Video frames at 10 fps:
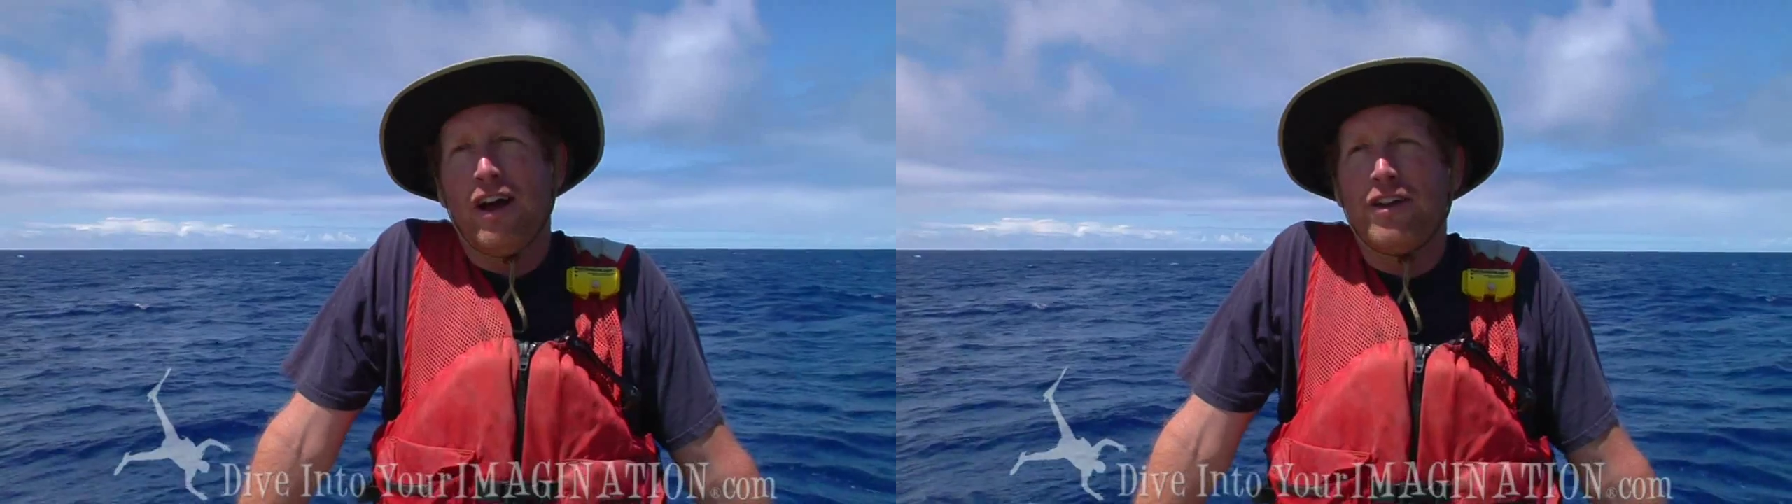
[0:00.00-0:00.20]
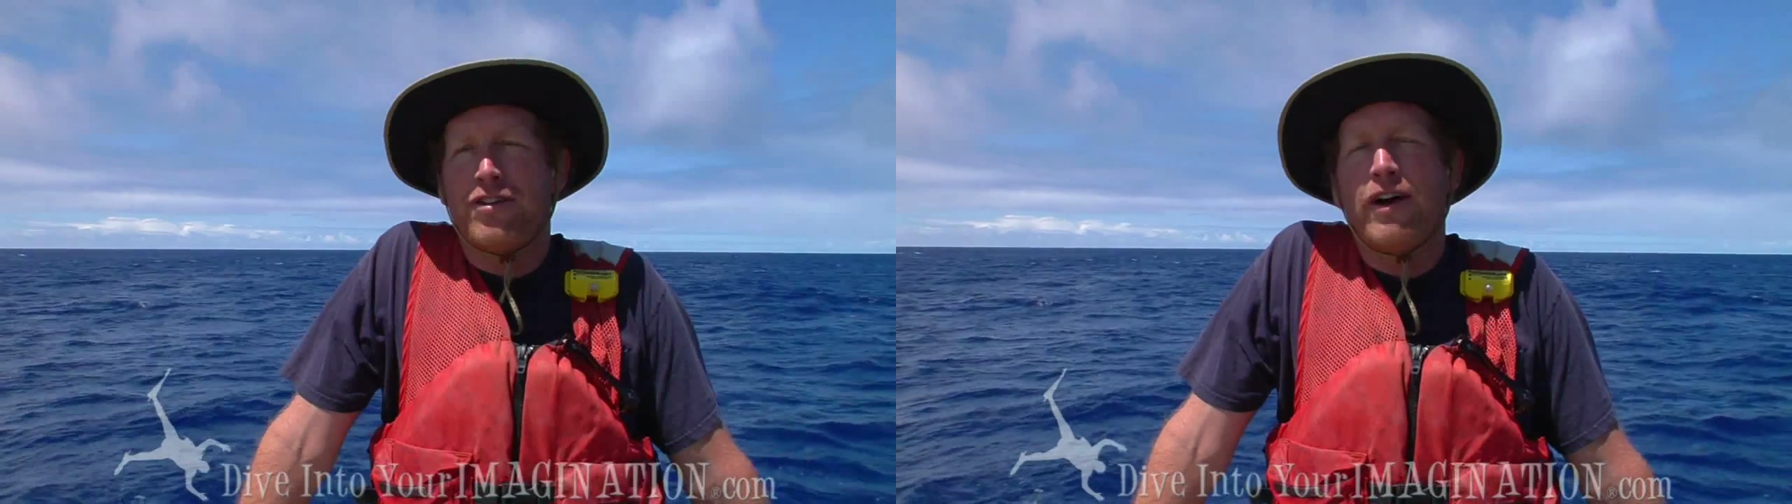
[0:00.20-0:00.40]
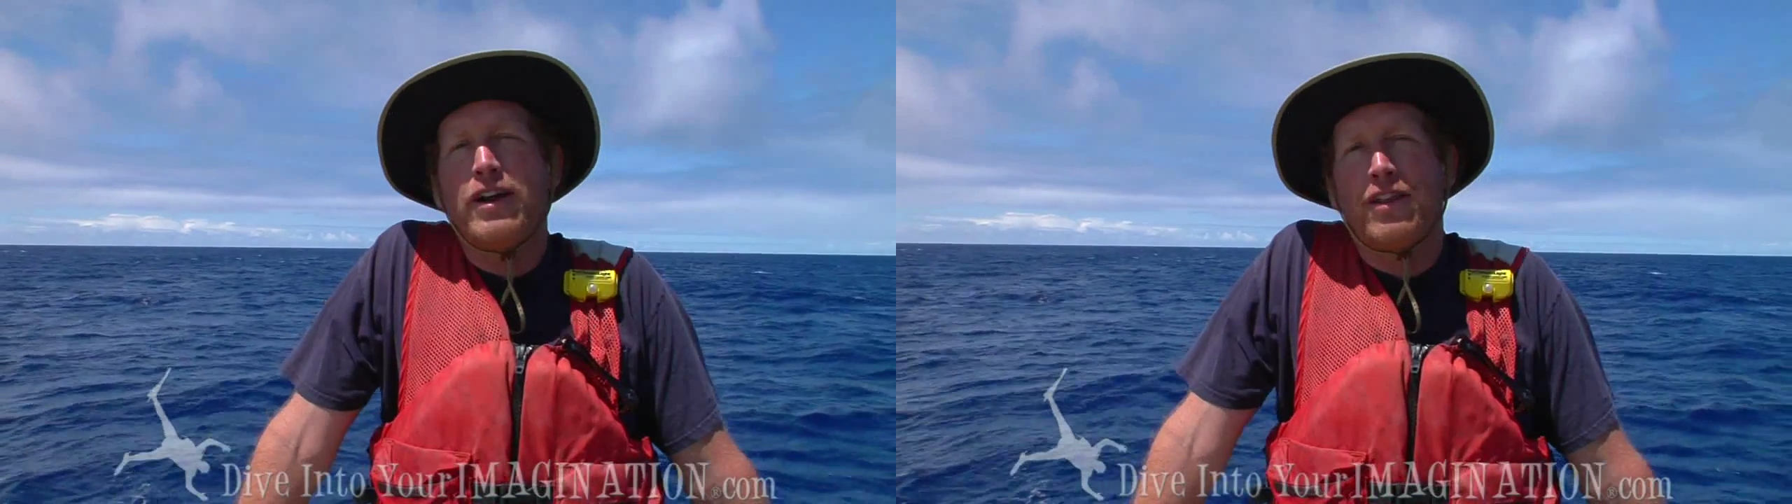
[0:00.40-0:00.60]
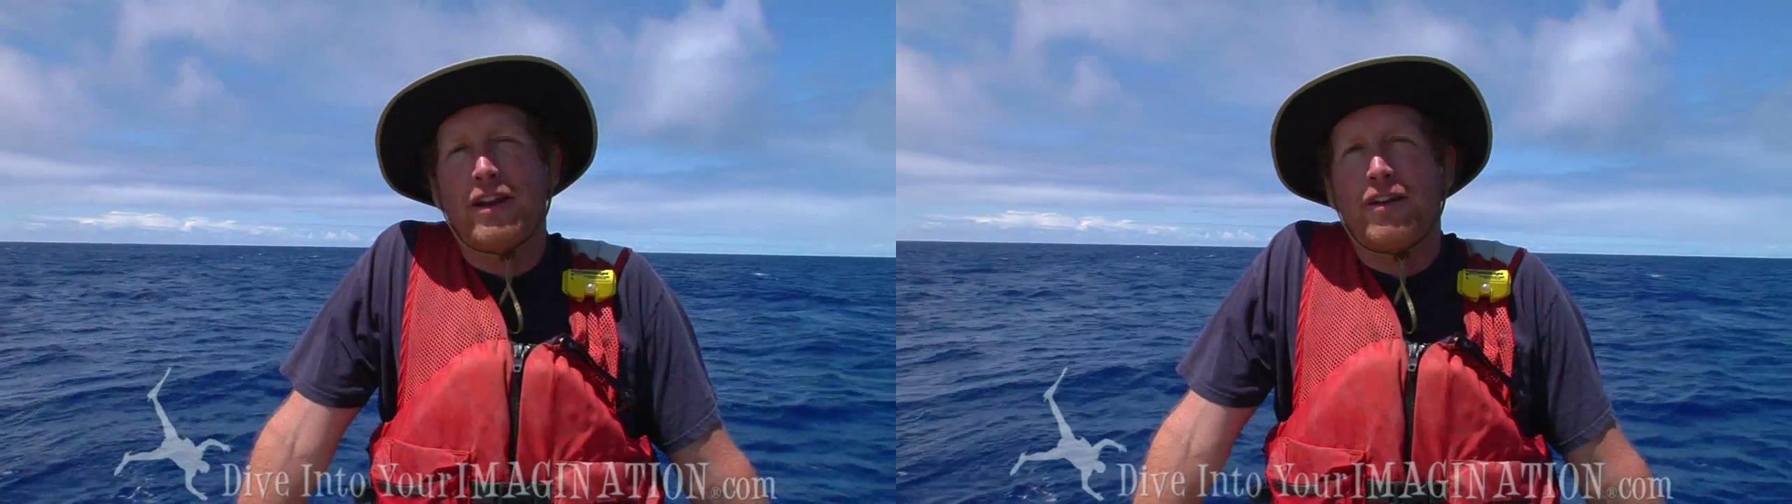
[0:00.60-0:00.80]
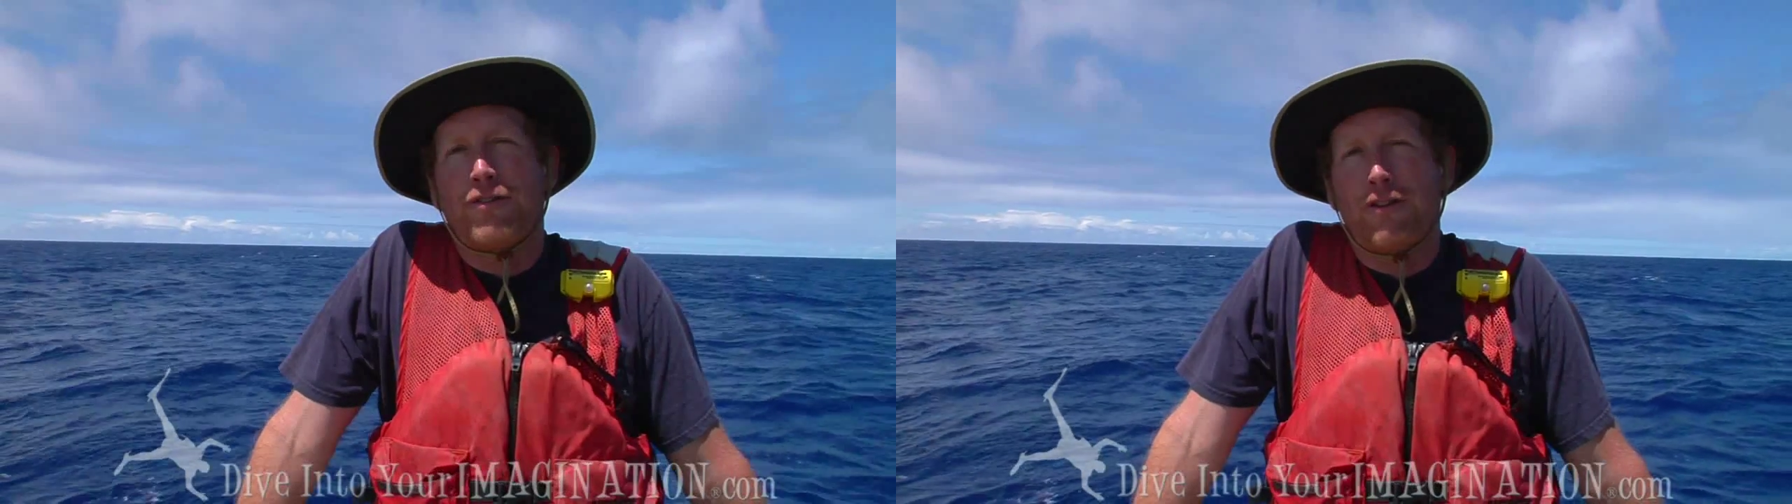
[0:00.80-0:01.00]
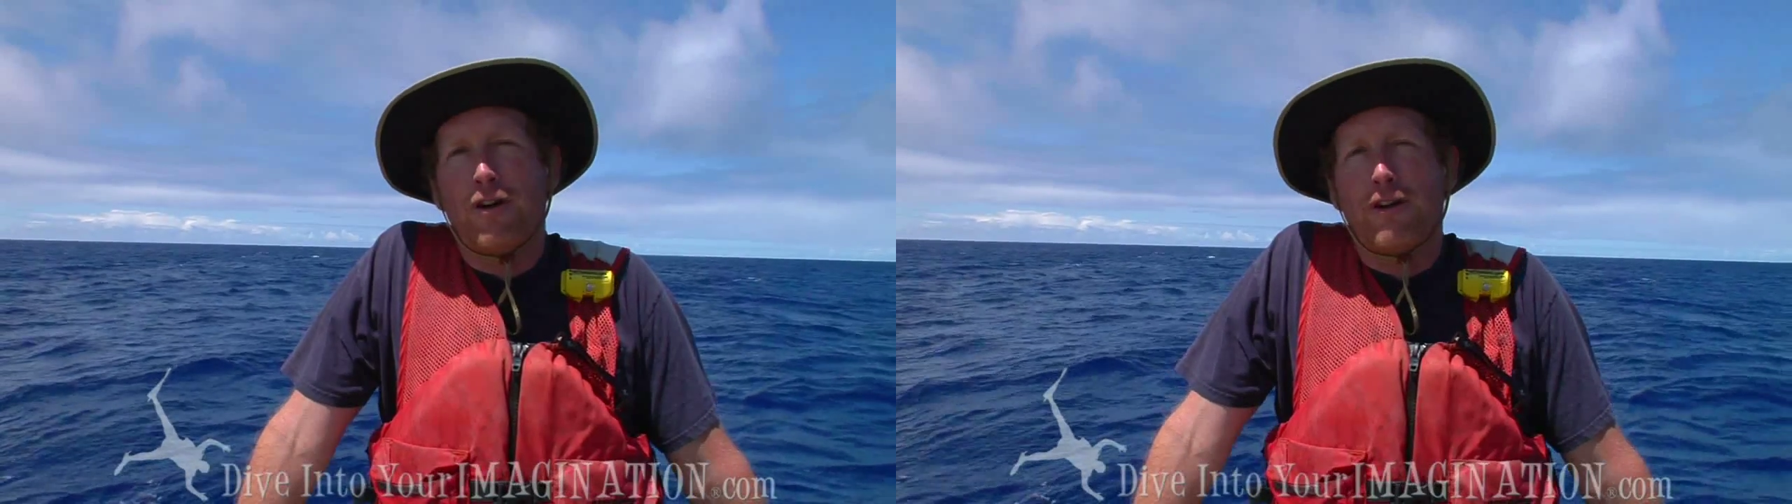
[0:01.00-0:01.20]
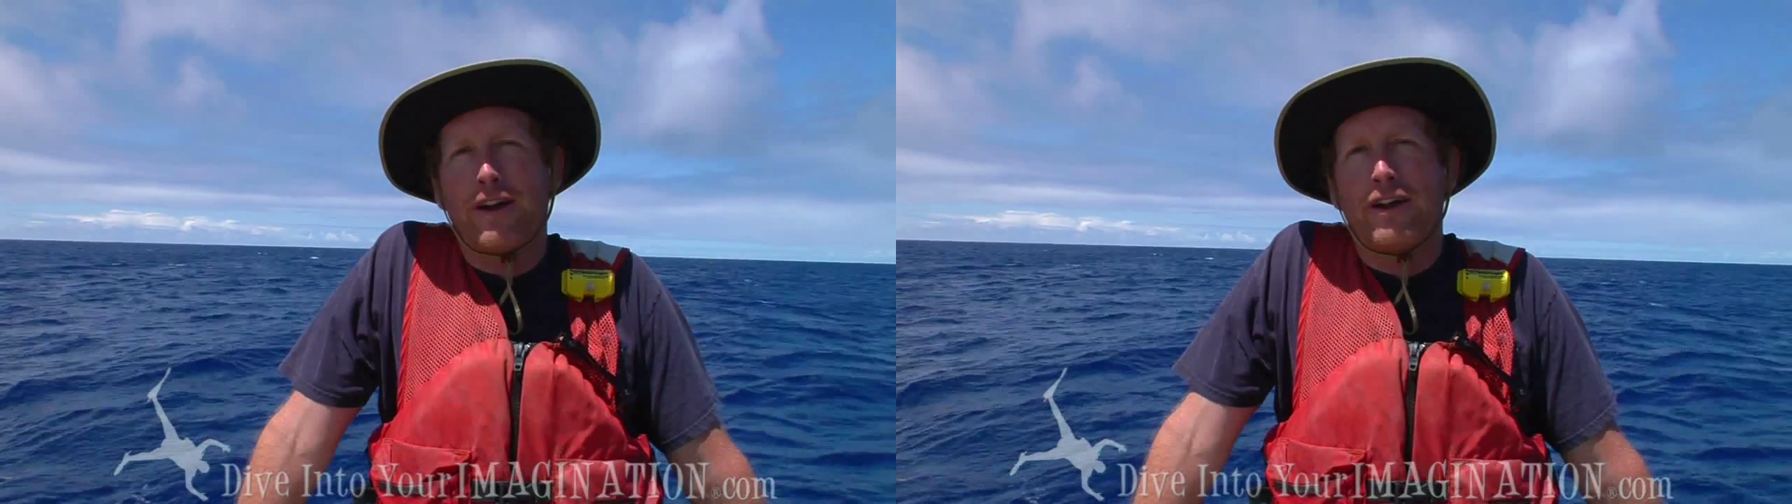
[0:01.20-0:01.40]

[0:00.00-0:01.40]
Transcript: And so anything that's floating